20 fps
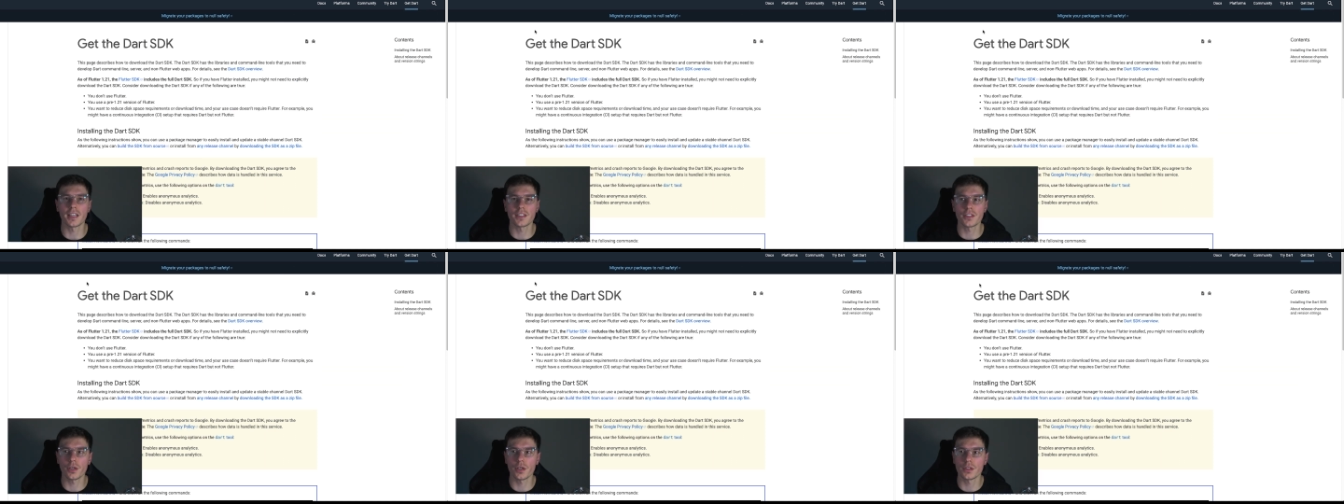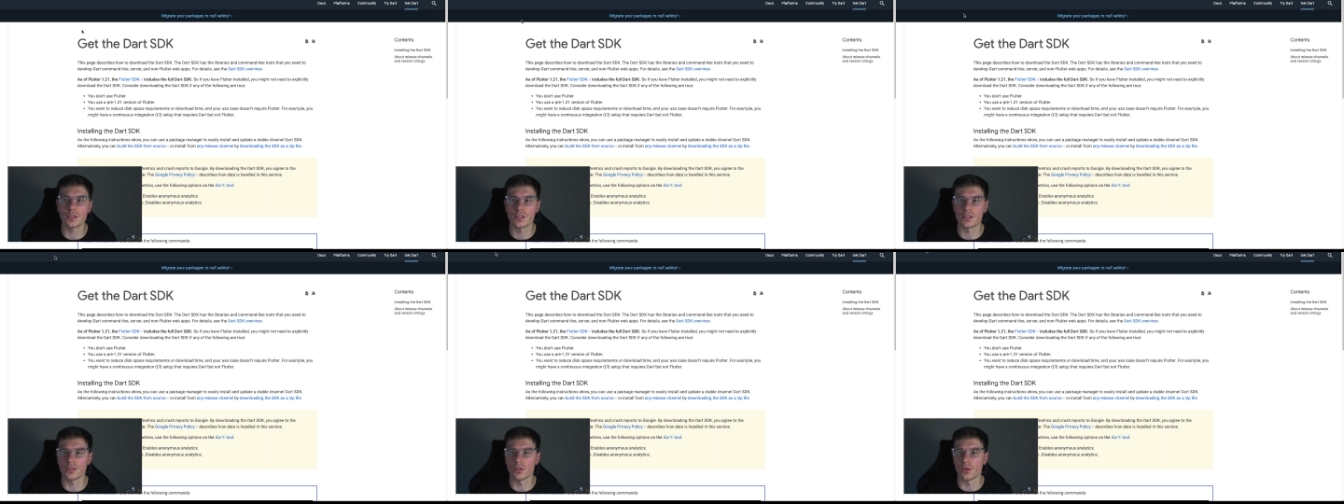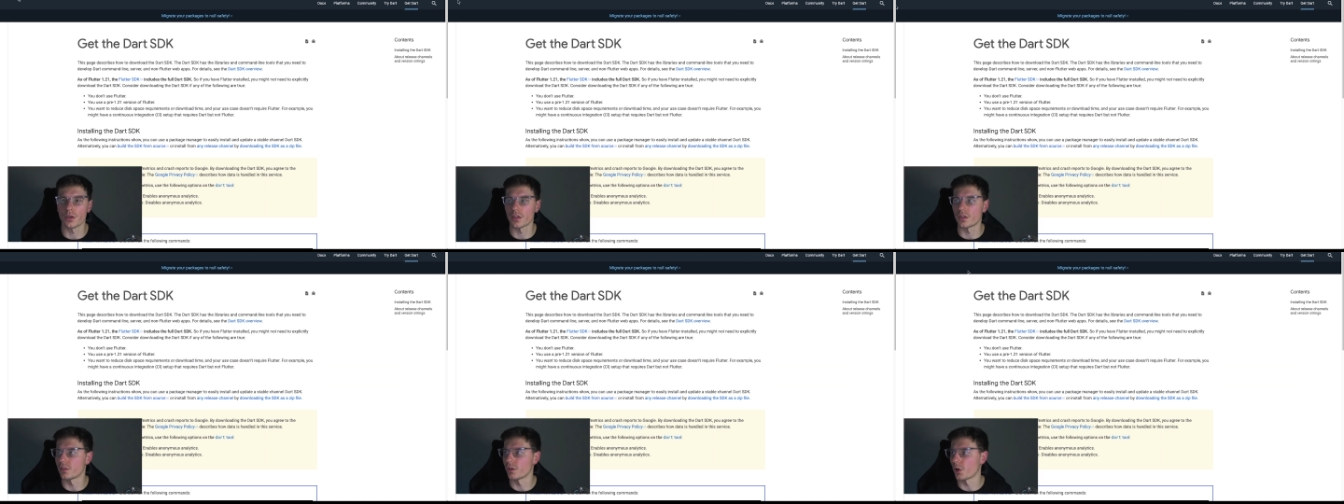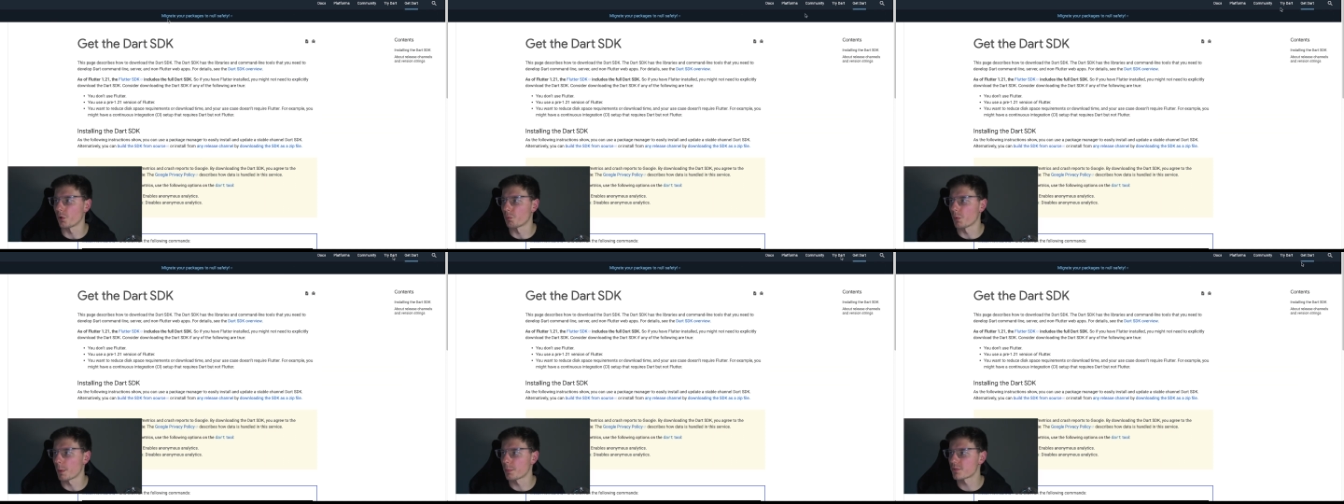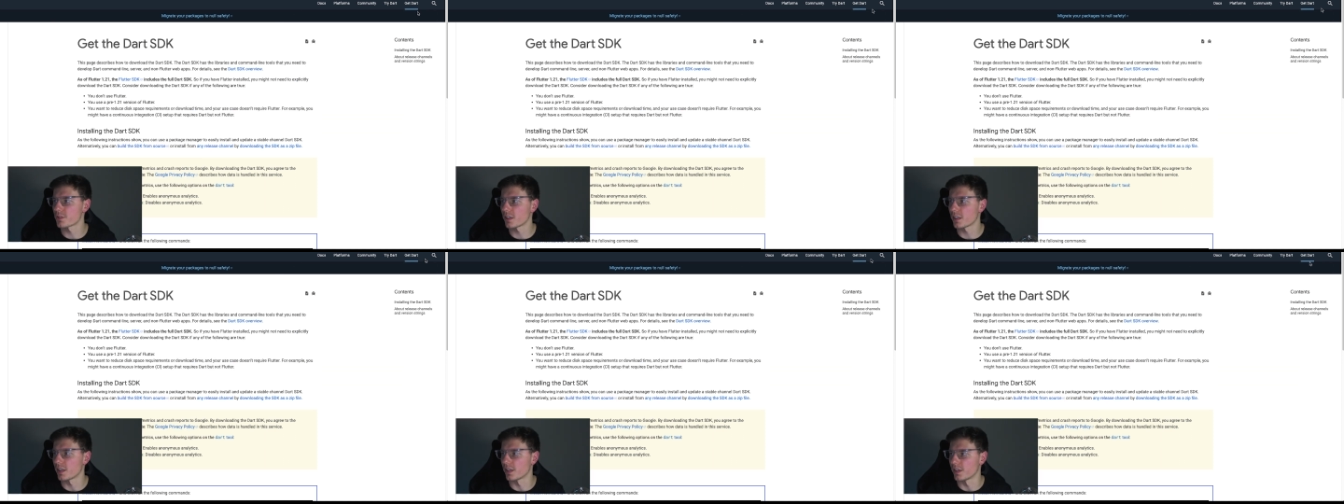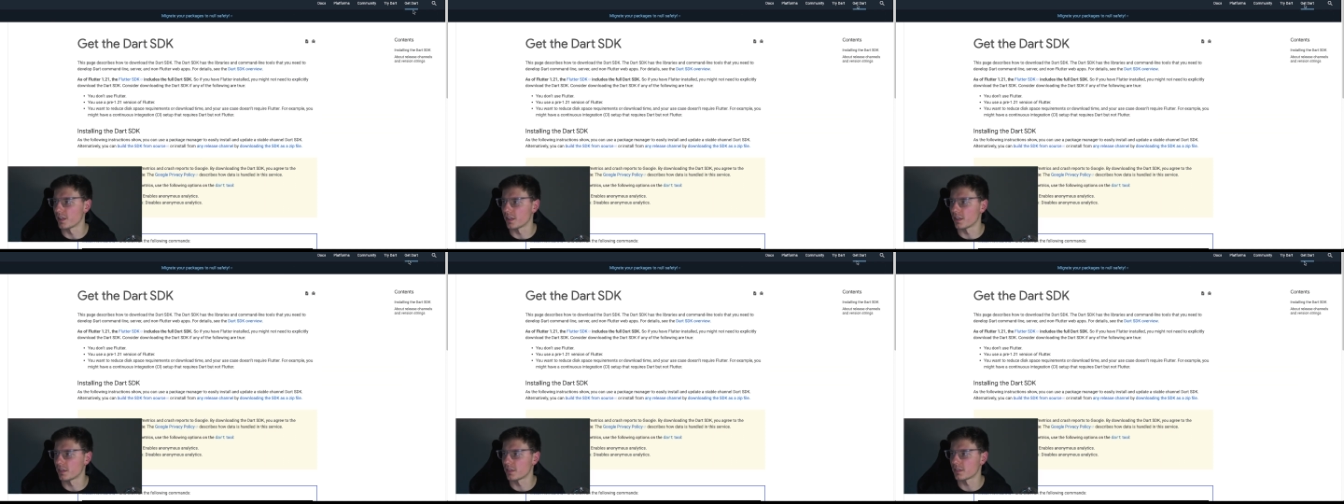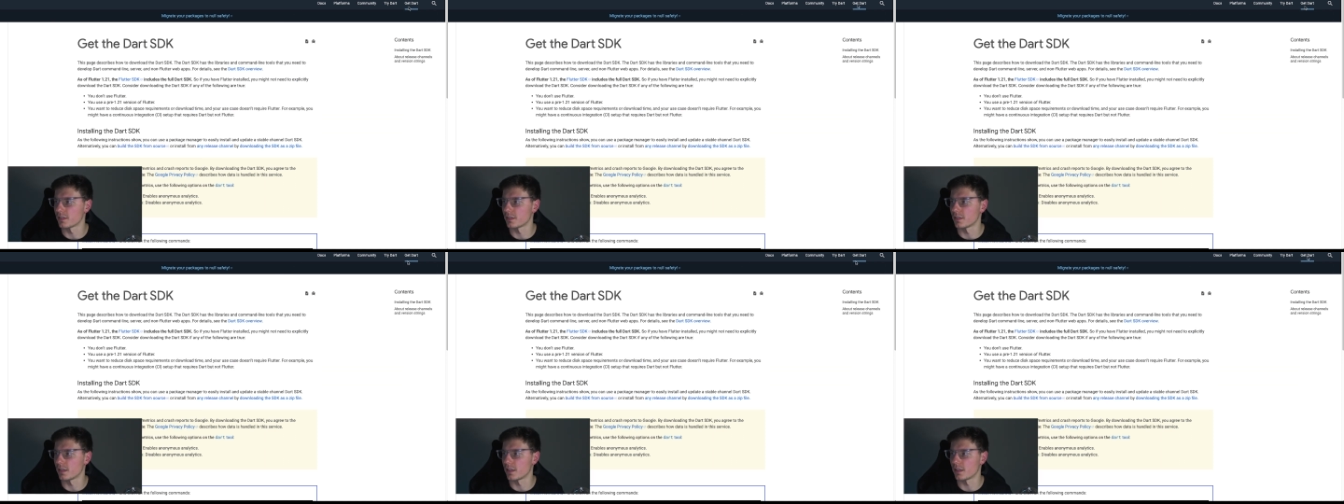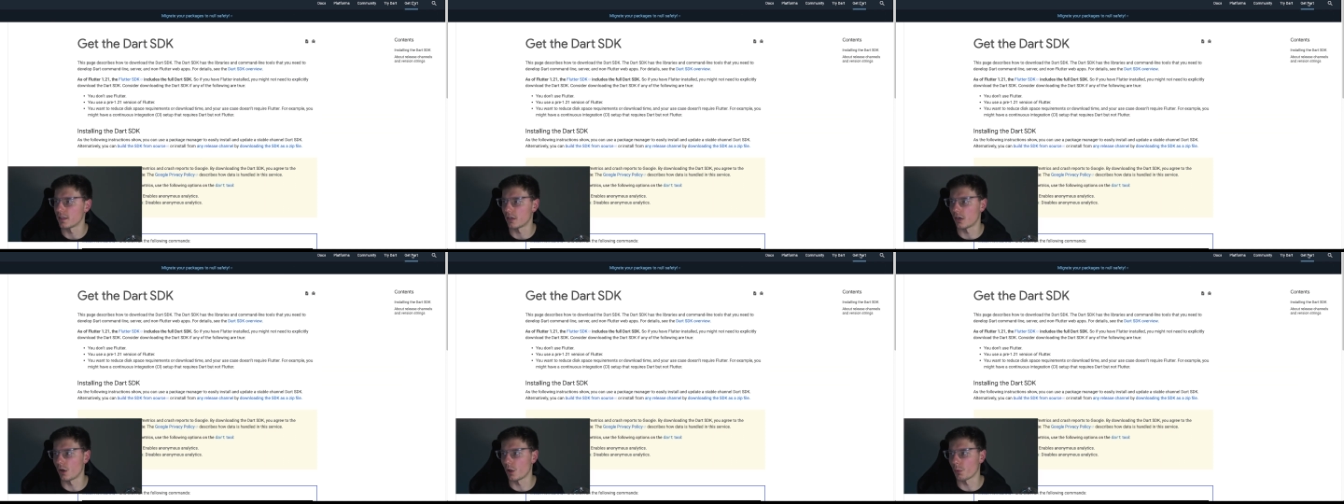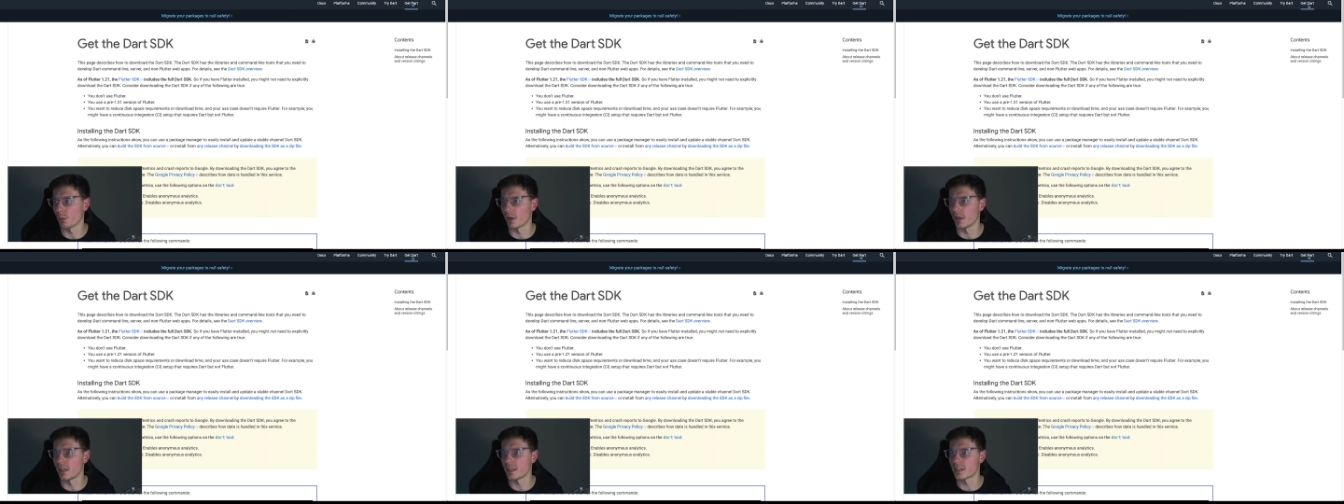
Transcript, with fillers: get Dart, just go to the Dart website and then all the